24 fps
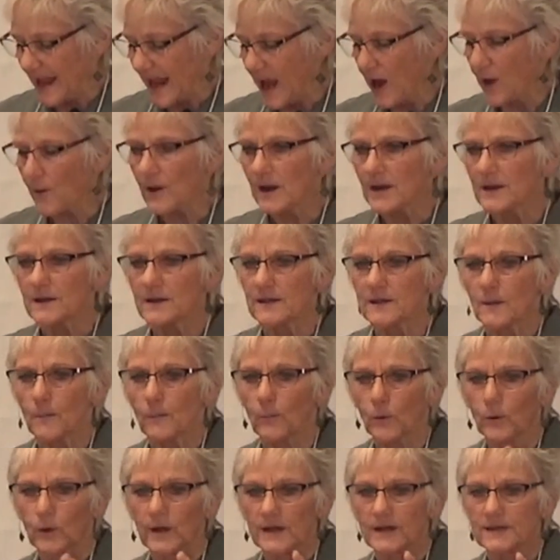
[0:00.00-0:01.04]
Aaron the
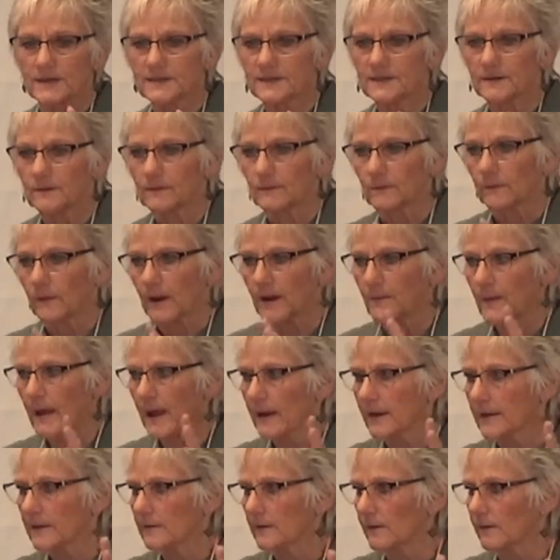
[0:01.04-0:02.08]
priest, way
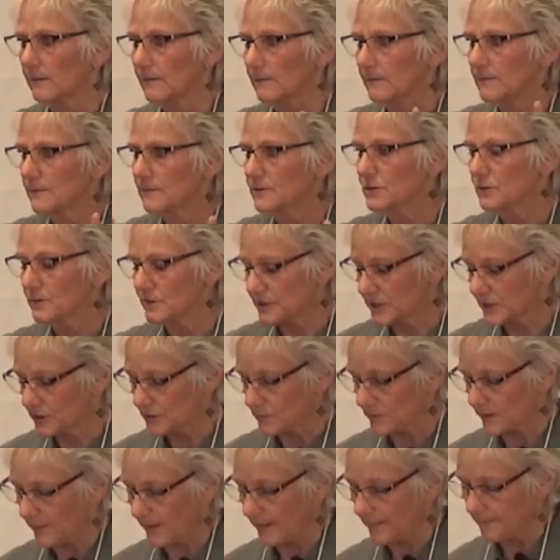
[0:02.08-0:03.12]
back in the Jewish
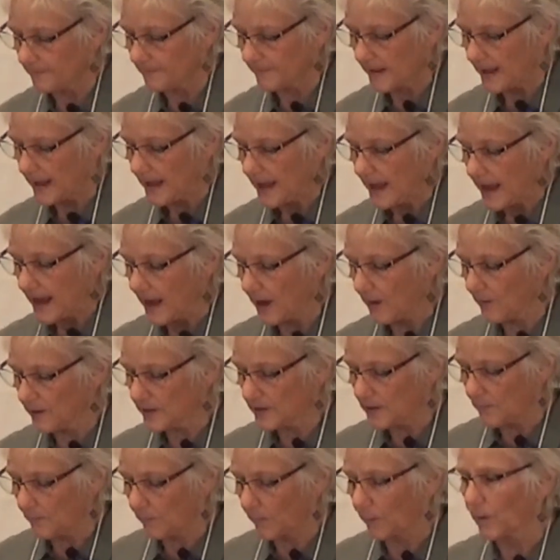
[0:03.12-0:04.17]
history, right?
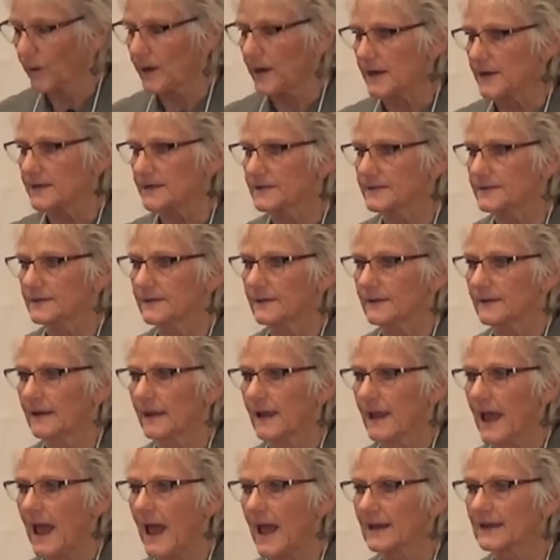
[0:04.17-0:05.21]
Aaron the priest
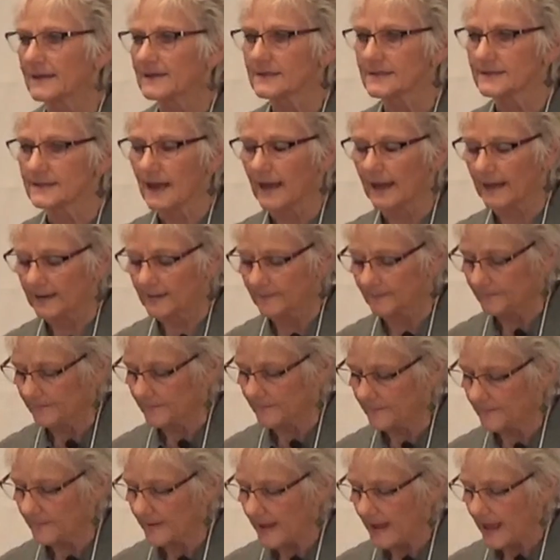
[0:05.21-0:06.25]
had a son,
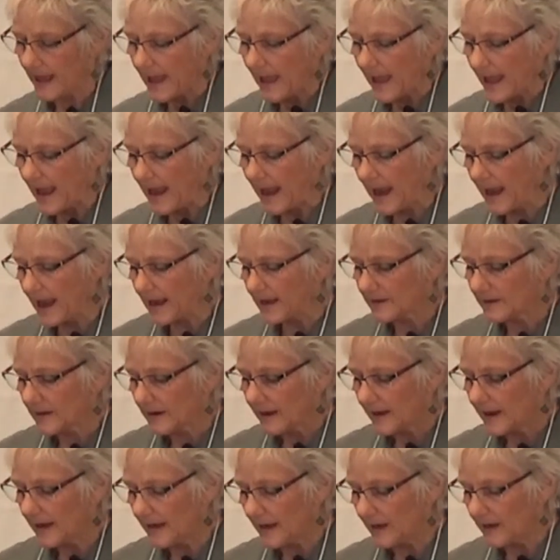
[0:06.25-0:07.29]
and
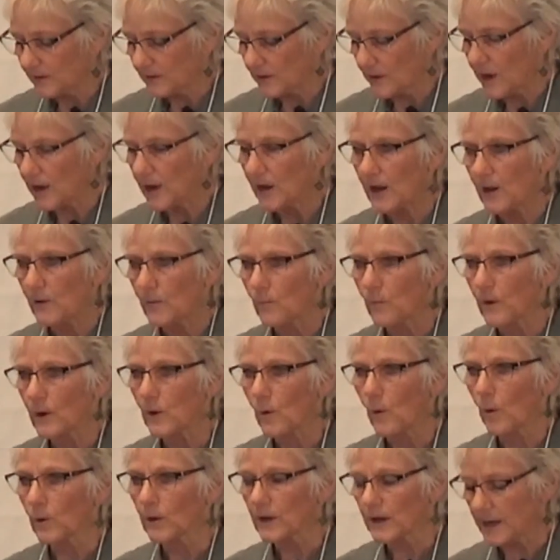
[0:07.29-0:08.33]

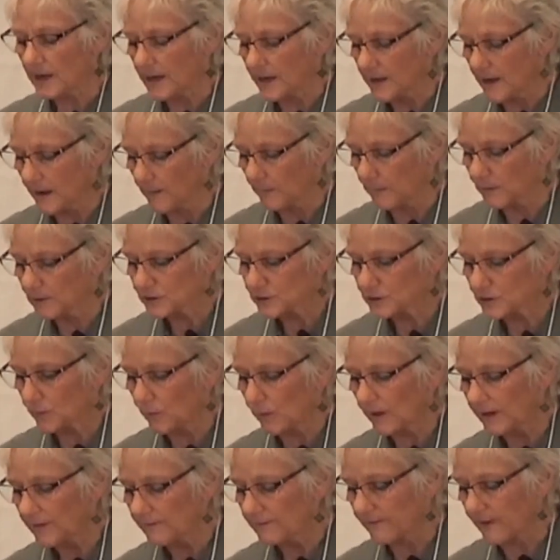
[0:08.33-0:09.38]
recorded in Numbers
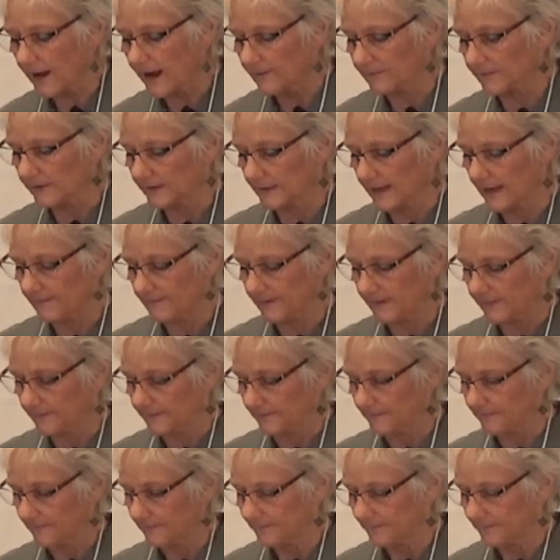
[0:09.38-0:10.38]
25:11,